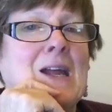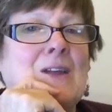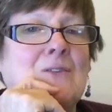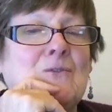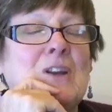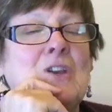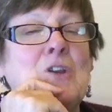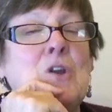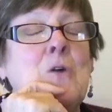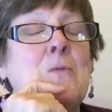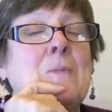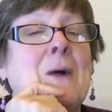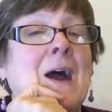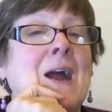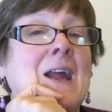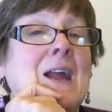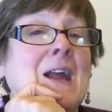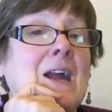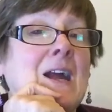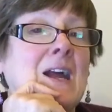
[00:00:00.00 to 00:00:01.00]
renew
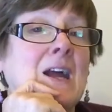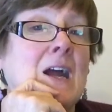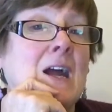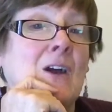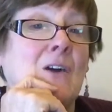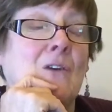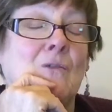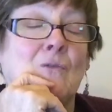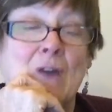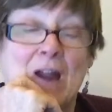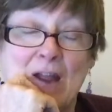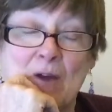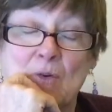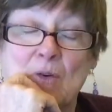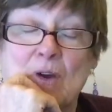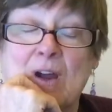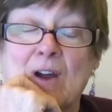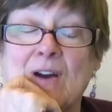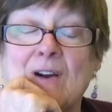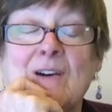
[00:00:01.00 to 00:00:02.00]
my rail
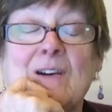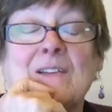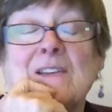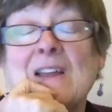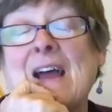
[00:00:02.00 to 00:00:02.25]
card